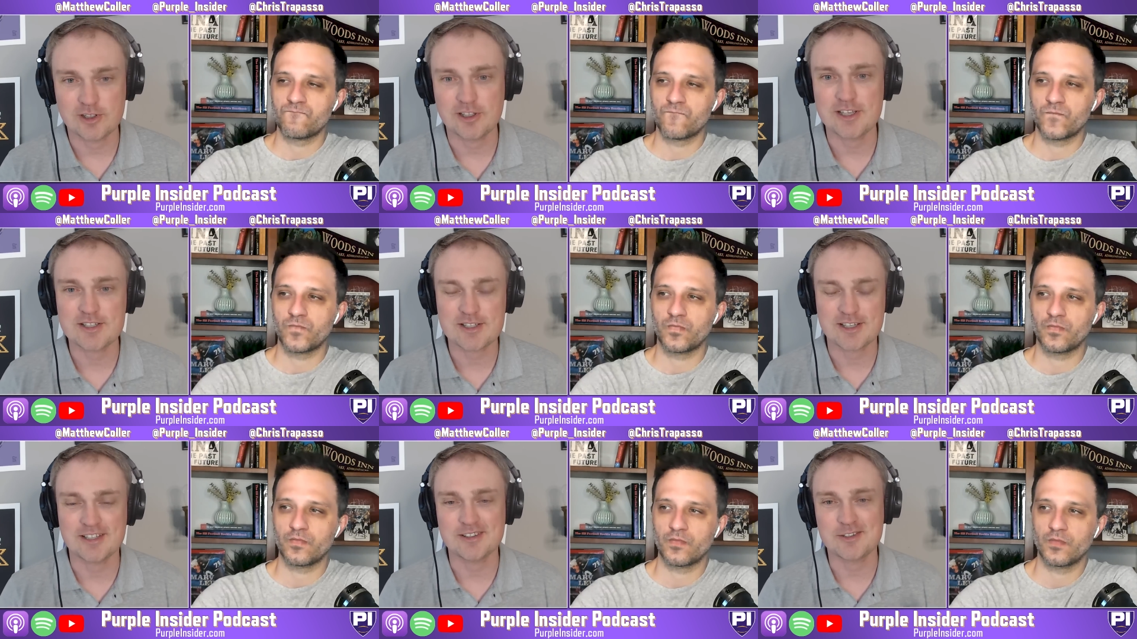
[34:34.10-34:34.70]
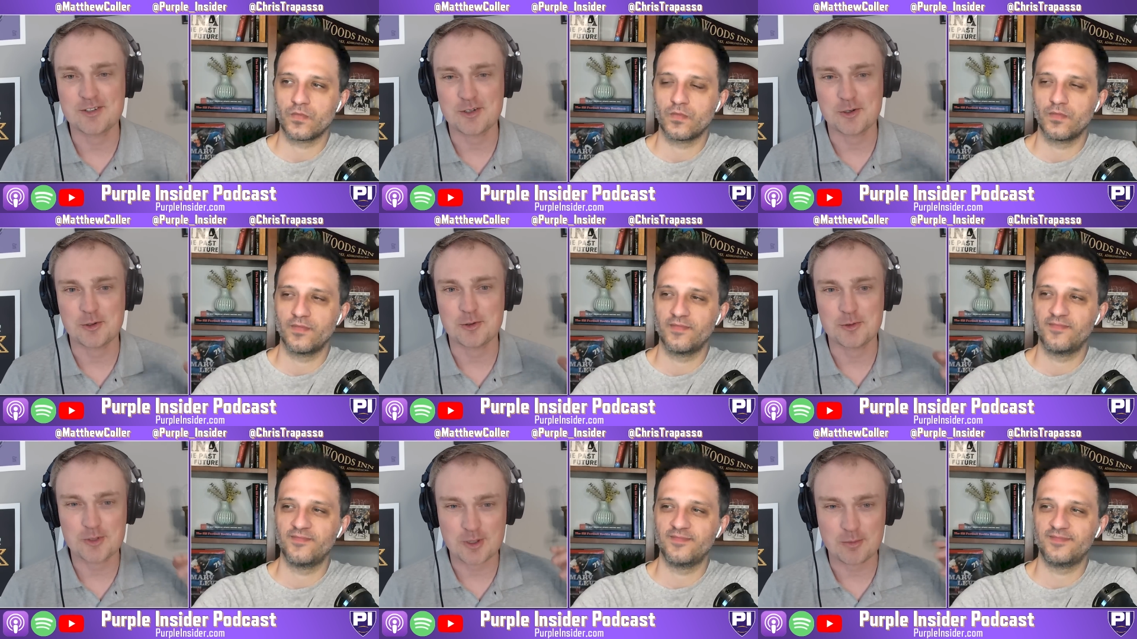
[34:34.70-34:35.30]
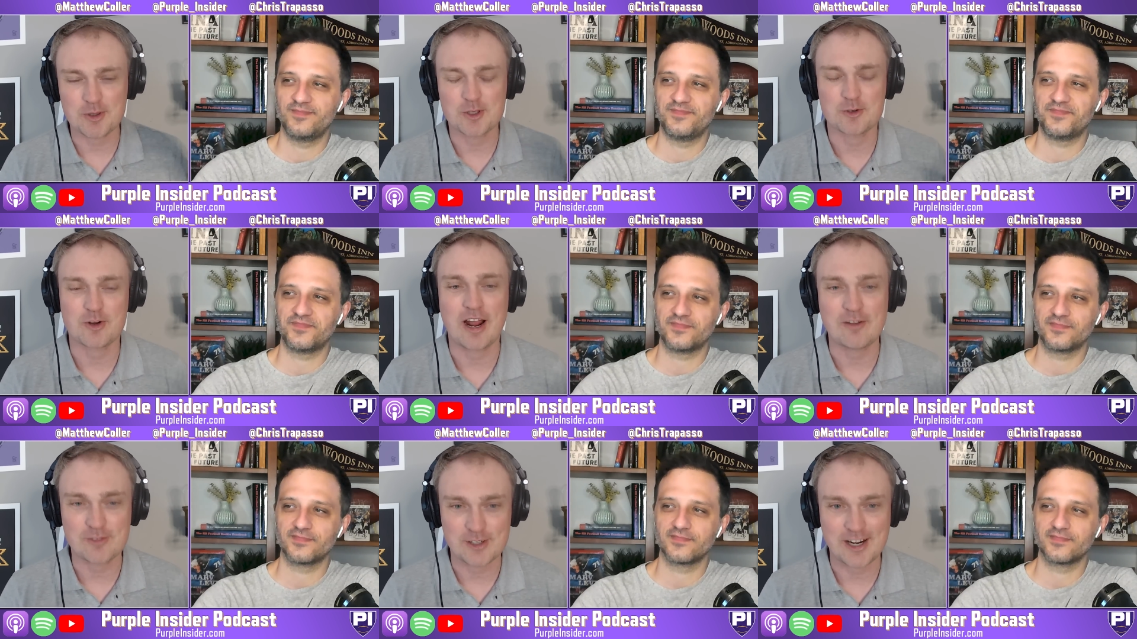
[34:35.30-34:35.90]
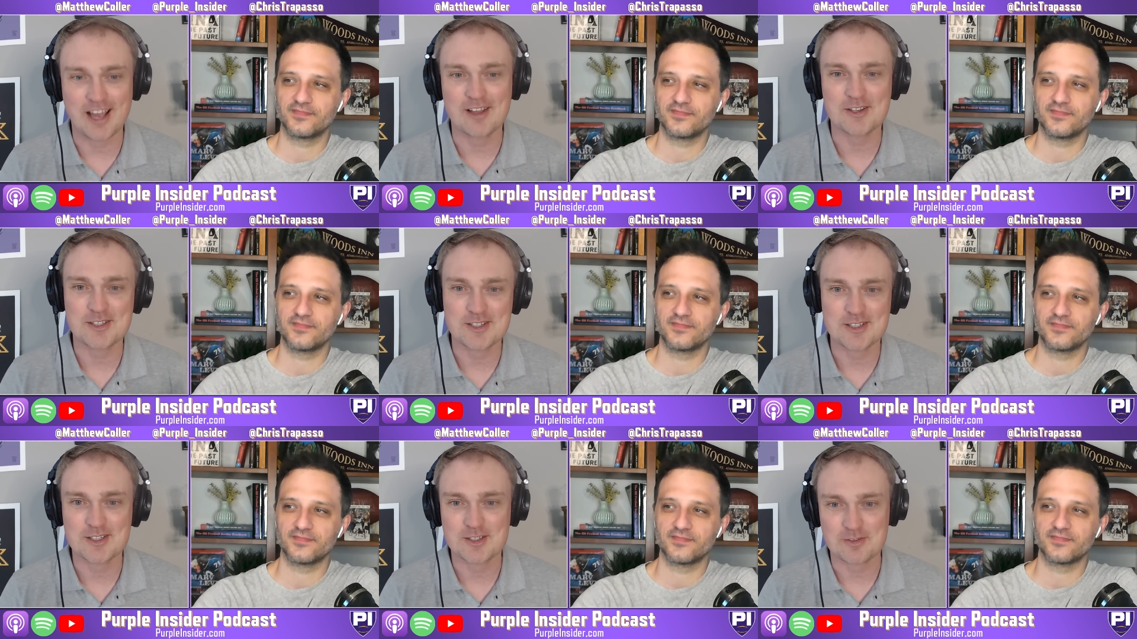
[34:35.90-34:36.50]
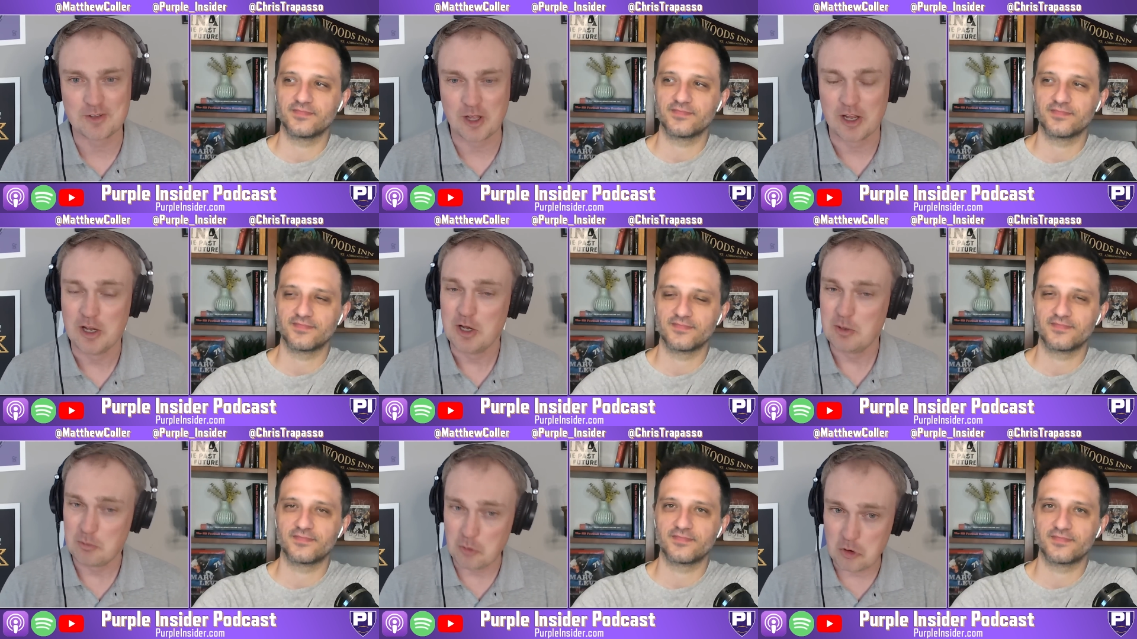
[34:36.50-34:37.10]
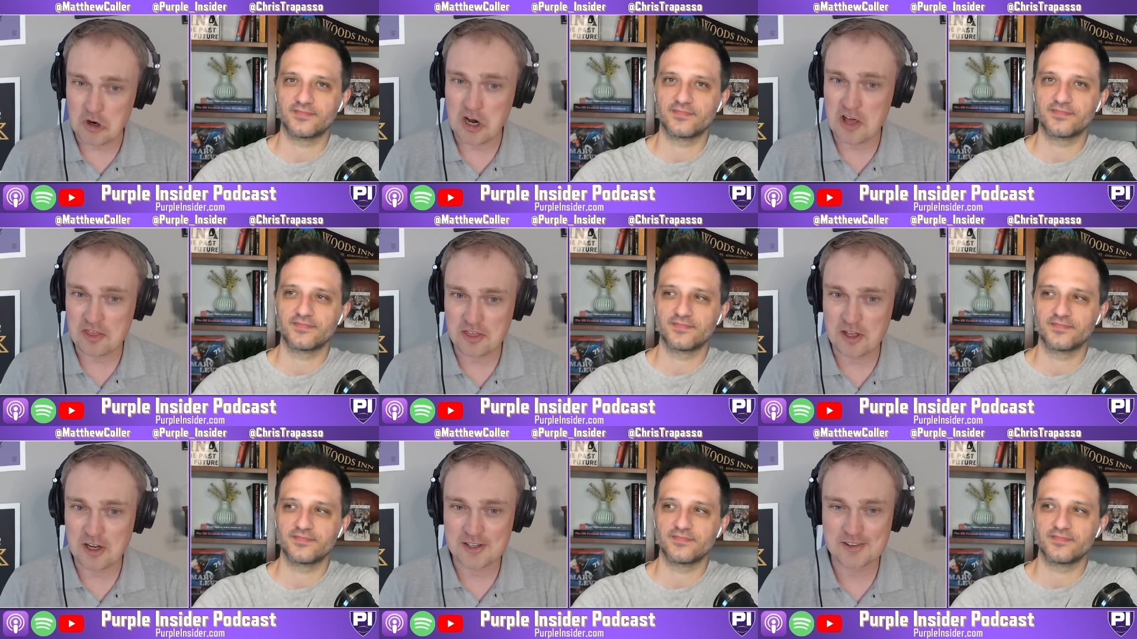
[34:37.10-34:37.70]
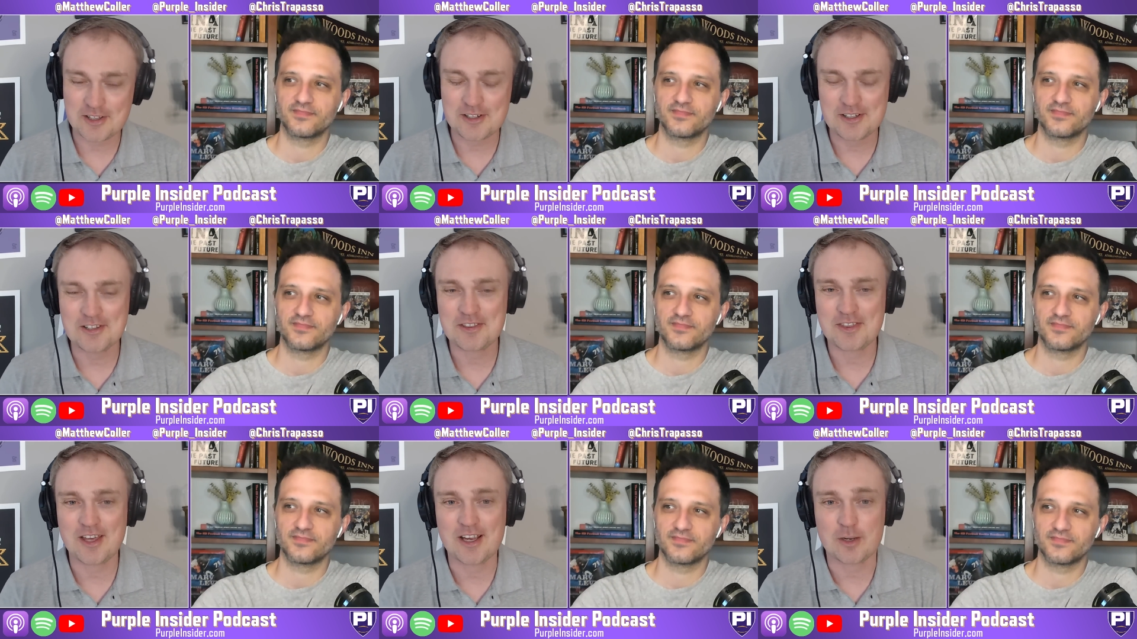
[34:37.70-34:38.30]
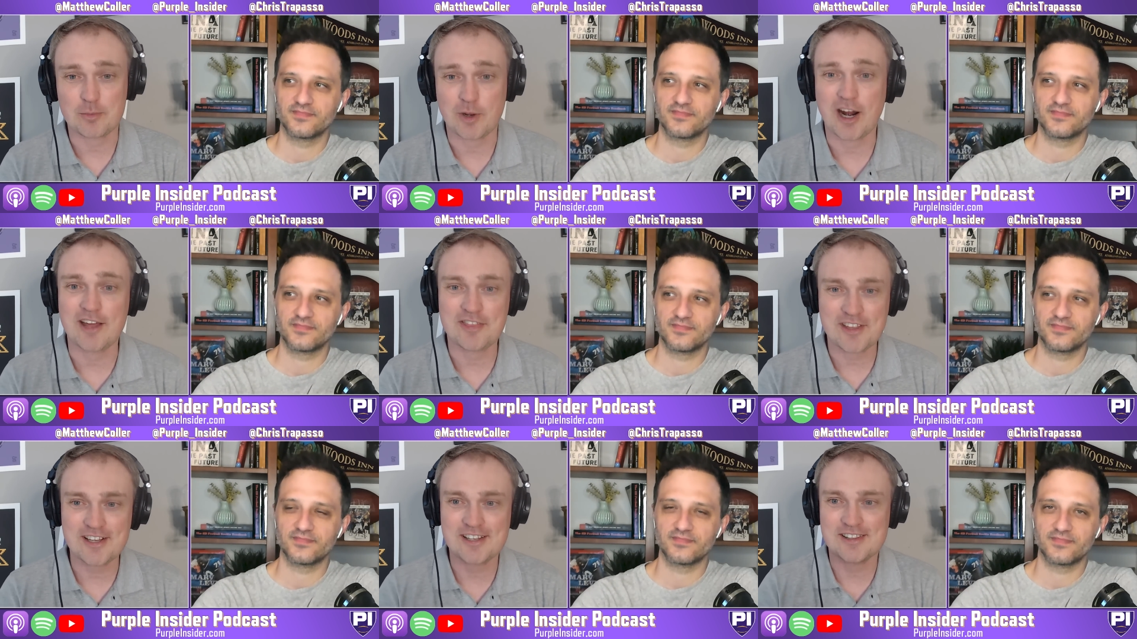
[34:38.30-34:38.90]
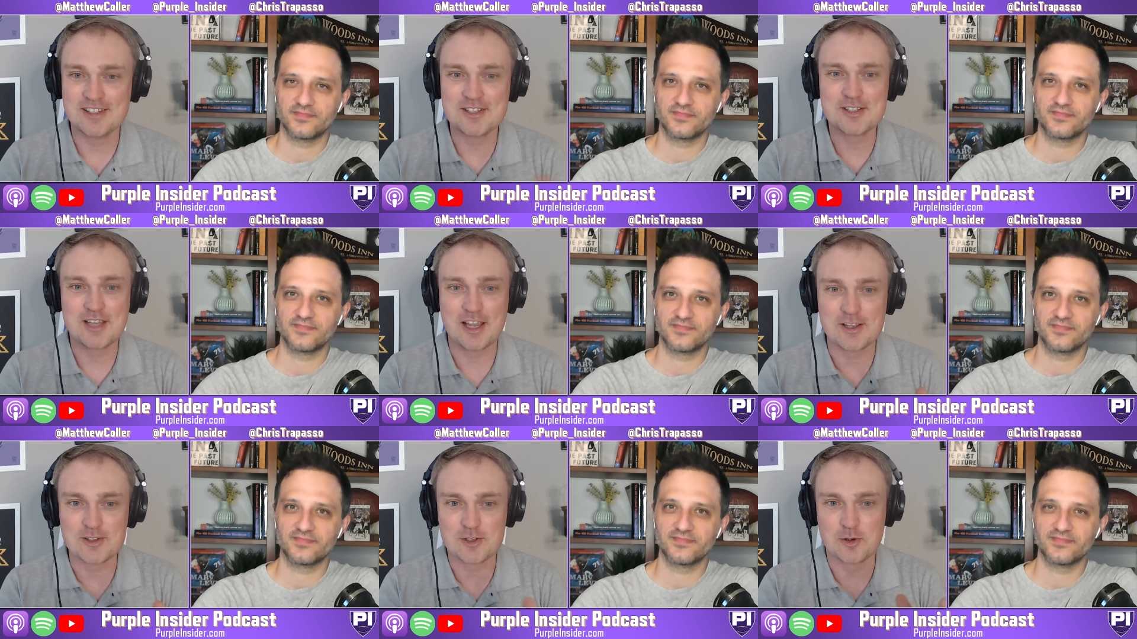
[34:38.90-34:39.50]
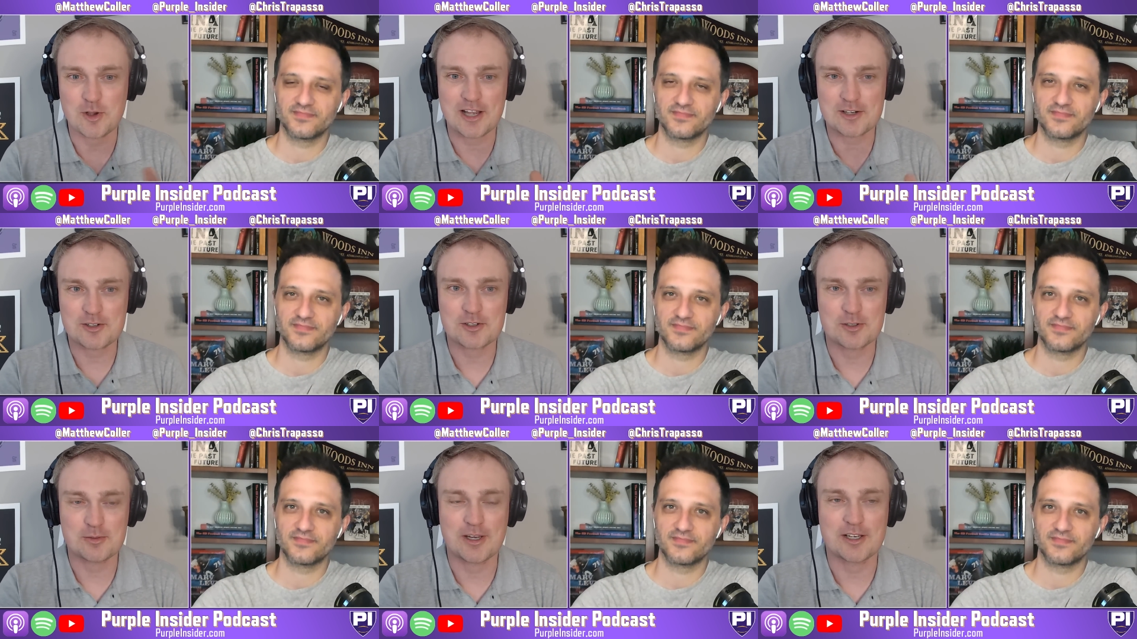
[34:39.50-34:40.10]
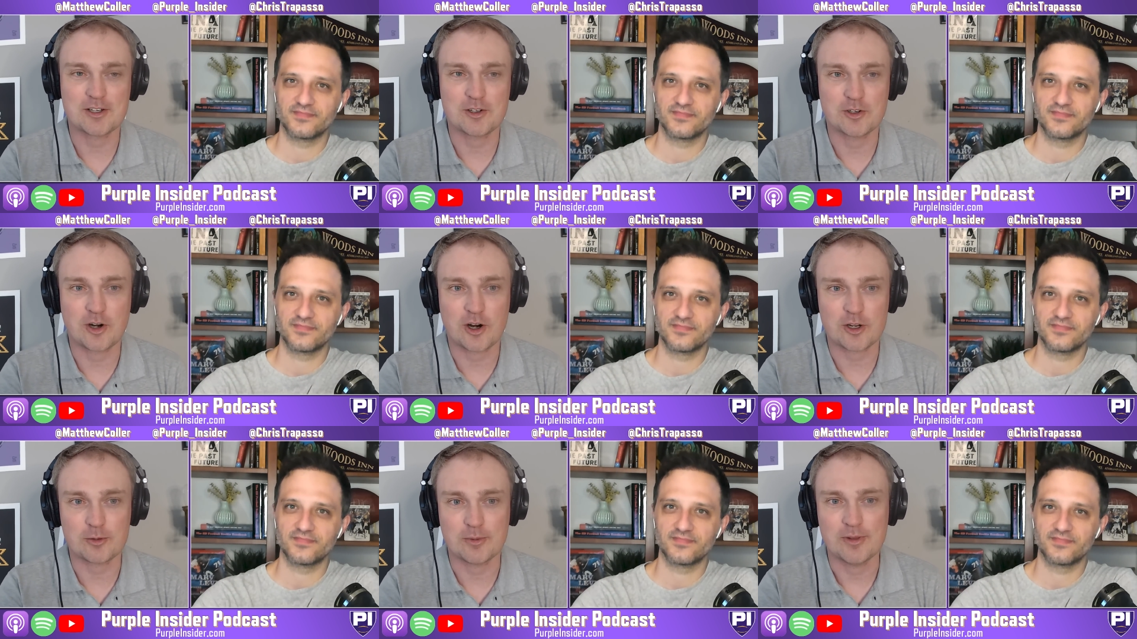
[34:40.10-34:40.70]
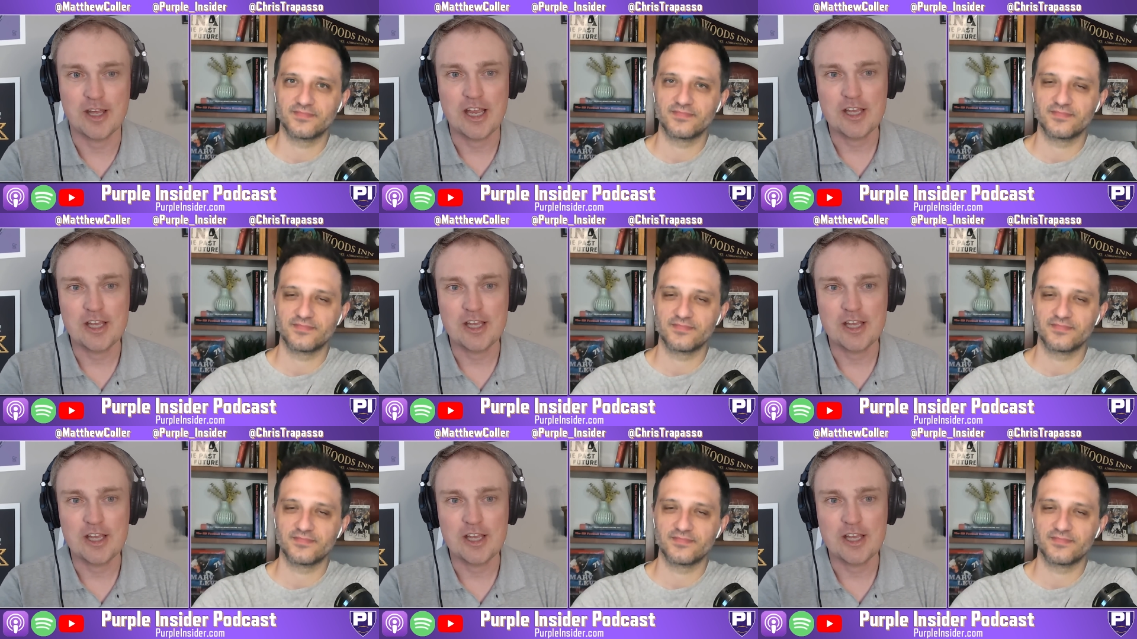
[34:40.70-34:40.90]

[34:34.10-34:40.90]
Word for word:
Speaker 1: to listen to some of the draft analysis of like more athletic than you think. But I think in this case, you actually make a good argument.